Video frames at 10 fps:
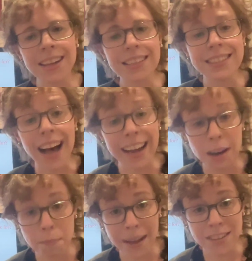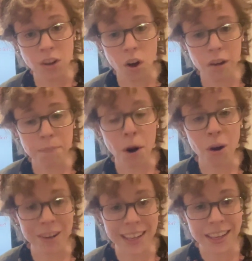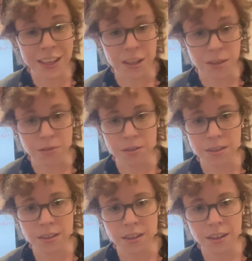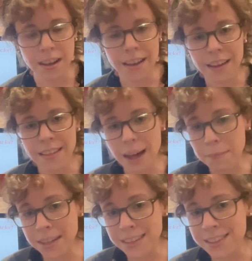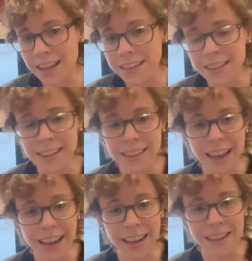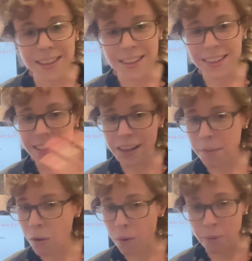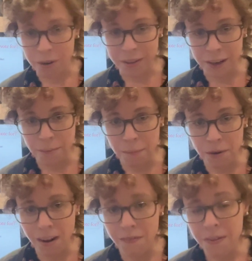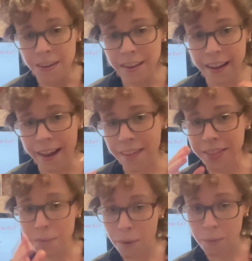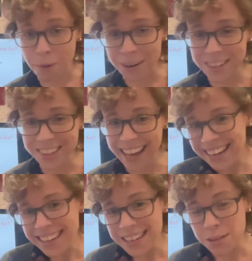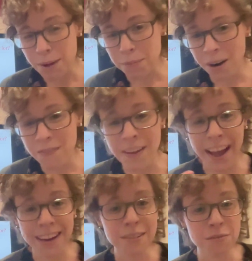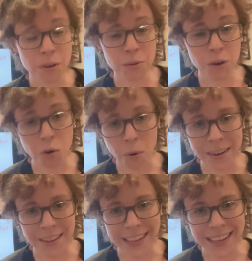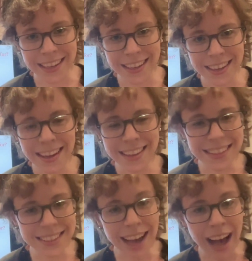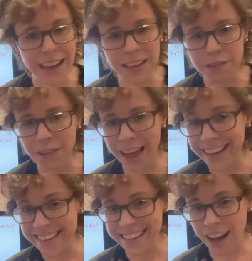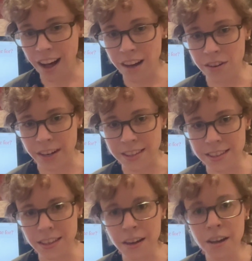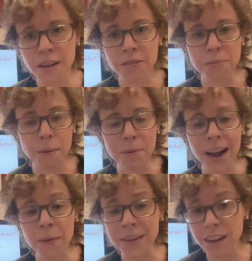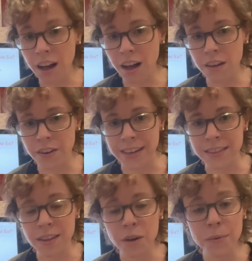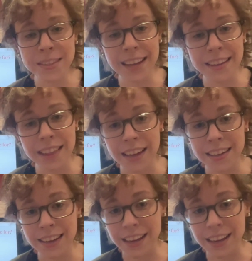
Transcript: decide based on party cues. That means that they think about what party they're a member of, and think about what party each candidate is a member of, and vote accordingly. This is kind of like in Congress. Remember how in Congress we said that